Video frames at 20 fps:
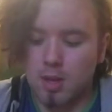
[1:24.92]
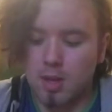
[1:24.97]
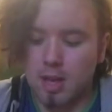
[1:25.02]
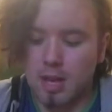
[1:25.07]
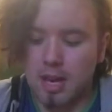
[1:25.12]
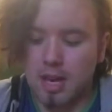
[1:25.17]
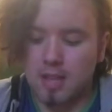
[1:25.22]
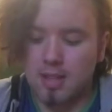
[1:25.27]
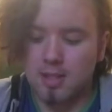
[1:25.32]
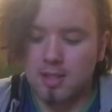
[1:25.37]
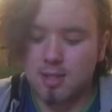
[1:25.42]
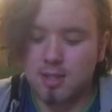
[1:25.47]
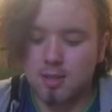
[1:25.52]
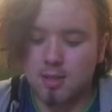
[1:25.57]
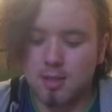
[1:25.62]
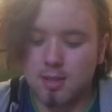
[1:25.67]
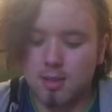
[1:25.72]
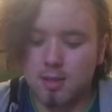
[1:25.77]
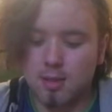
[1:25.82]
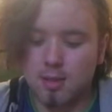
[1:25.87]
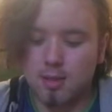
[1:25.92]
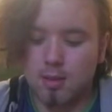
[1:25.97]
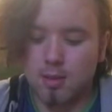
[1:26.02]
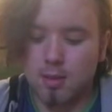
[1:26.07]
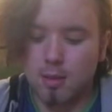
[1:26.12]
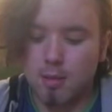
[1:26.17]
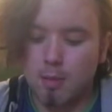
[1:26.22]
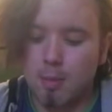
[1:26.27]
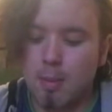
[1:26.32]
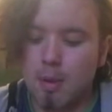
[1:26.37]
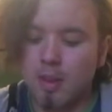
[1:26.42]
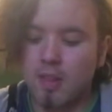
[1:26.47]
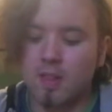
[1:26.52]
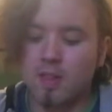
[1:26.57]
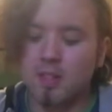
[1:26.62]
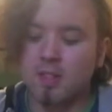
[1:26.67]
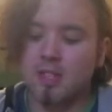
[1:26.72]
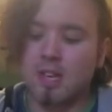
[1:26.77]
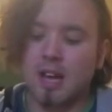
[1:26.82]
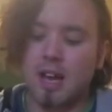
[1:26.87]
It's the main
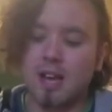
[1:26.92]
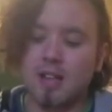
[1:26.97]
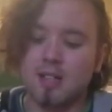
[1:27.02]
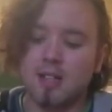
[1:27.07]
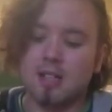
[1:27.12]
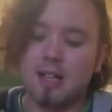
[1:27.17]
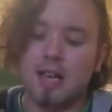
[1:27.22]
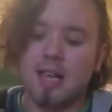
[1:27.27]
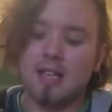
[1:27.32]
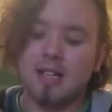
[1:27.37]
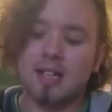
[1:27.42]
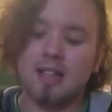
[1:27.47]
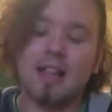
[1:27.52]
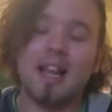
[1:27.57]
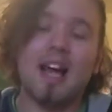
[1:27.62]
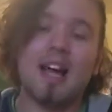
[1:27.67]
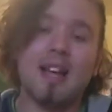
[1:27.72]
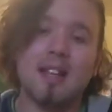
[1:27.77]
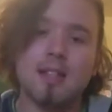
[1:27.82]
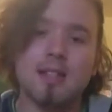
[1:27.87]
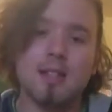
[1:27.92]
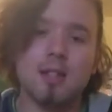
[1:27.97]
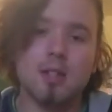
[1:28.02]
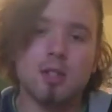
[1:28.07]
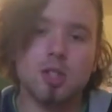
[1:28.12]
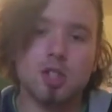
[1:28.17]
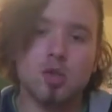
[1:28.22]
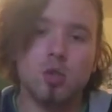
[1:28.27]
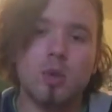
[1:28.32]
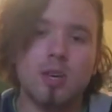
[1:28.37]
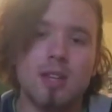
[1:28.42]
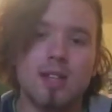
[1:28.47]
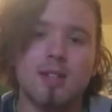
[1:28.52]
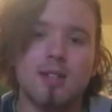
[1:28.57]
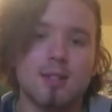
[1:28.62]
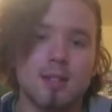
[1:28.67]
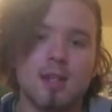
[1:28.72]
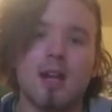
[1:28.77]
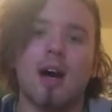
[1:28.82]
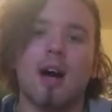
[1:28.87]
thing to say is it's a light, sweet
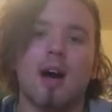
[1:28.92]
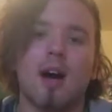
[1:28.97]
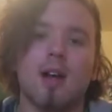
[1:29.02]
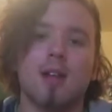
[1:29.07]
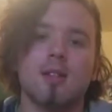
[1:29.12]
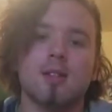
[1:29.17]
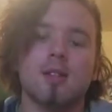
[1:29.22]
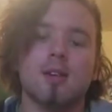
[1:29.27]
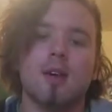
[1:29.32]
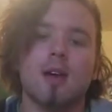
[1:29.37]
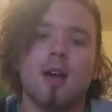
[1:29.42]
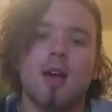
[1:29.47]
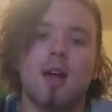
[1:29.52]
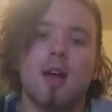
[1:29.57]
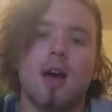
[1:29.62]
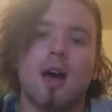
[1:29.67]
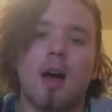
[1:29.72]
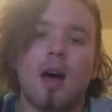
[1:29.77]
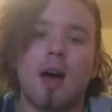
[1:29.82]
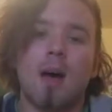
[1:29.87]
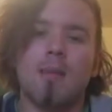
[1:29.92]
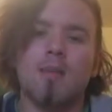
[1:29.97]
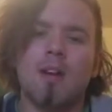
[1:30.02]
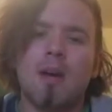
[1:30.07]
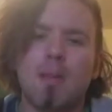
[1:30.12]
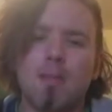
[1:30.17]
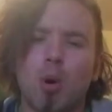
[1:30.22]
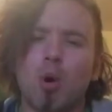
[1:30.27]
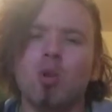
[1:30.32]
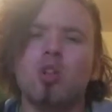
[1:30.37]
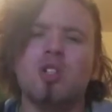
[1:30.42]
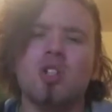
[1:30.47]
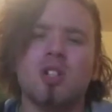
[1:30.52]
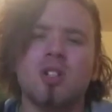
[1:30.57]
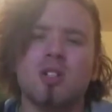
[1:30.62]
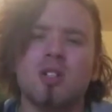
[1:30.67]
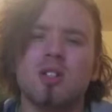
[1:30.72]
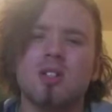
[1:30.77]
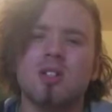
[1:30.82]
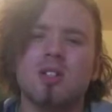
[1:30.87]
start. Very
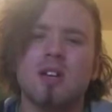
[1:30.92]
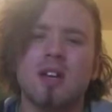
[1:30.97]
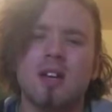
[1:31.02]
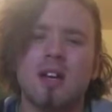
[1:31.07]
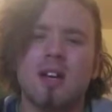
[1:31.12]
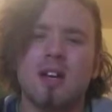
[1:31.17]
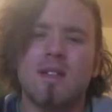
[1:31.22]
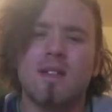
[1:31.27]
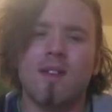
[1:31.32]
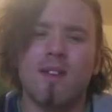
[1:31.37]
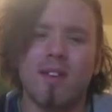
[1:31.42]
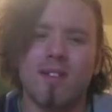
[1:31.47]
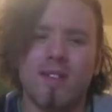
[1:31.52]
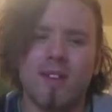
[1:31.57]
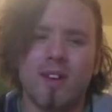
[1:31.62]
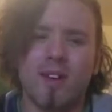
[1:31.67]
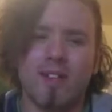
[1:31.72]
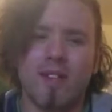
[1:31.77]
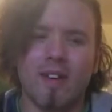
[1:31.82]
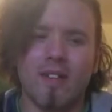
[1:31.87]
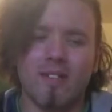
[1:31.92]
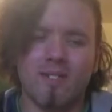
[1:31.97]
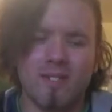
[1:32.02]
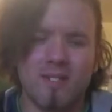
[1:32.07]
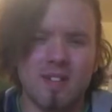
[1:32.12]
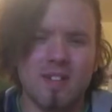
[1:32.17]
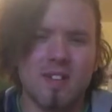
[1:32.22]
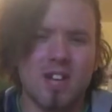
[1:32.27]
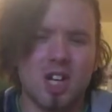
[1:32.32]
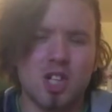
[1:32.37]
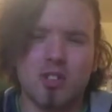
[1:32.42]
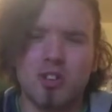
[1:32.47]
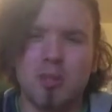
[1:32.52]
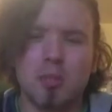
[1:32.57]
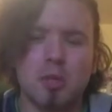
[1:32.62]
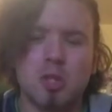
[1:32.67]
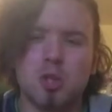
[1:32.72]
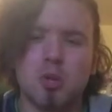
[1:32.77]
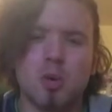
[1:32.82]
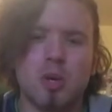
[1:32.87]
pungent, very
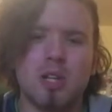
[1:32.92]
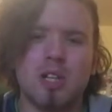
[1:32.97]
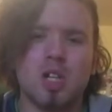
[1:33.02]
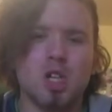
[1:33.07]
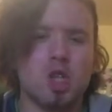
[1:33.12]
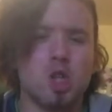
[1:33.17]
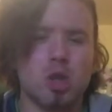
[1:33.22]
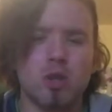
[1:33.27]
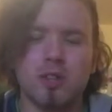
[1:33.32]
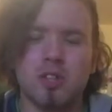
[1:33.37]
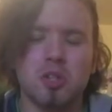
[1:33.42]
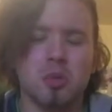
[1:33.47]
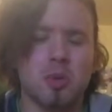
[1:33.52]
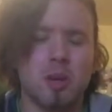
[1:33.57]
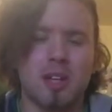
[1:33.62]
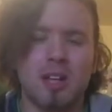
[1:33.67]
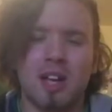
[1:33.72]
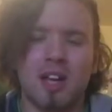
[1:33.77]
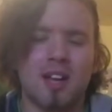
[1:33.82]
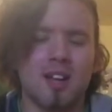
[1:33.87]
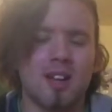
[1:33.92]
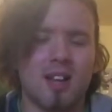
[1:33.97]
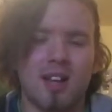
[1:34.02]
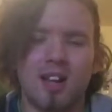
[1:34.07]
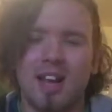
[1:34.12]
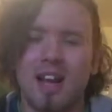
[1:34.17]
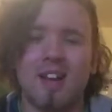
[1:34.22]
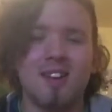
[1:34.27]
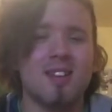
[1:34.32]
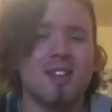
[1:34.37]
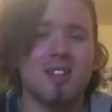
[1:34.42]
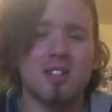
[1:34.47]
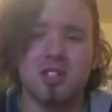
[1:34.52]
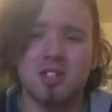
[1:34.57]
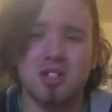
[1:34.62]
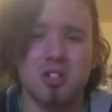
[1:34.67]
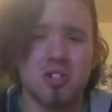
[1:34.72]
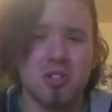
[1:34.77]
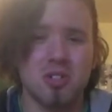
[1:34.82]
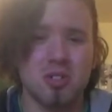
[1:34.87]
incredibly sweet, sugary sweet, like a candy
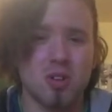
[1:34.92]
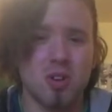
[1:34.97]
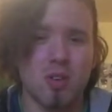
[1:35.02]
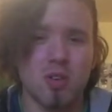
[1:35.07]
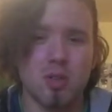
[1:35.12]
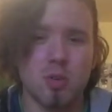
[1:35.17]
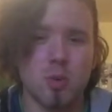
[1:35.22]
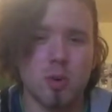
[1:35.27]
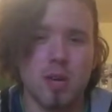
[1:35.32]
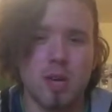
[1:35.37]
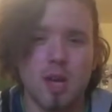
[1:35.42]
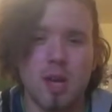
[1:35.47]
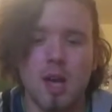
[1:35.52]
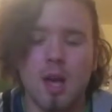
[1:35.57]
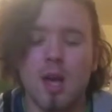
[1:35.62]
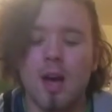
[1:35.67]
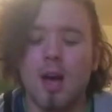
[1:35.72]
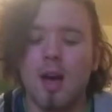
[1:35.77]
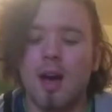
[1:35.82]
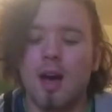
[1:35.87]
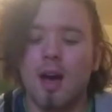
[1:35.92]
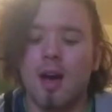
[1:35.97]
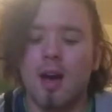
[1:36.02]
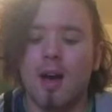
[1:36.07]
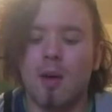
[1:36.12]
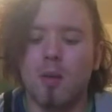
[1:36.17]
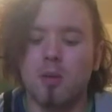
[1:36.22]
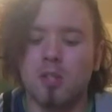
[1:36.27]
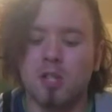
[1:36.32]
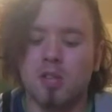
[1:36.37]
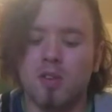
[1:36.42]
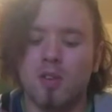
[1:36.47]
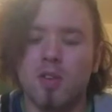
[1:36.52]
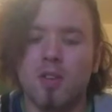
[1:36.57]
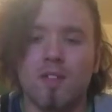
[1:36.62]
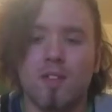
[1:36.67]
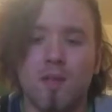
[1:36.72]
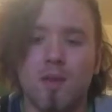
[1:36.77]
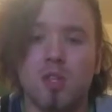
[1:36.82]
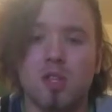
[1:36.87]
store sort of sweet, which is from
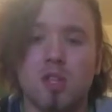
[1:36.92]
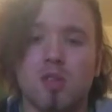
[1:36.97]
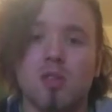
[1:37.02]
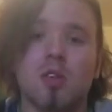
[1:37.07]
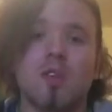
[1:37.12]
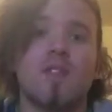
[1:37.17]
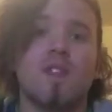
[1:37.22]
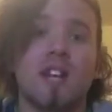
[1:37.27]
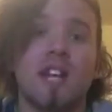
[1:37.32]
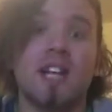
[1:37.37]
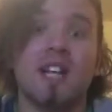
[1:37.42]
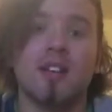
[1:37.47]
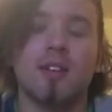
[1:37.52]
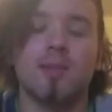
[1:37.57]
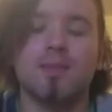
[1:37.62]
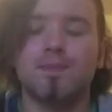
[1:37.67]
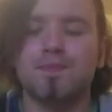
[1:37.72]
the vanilla.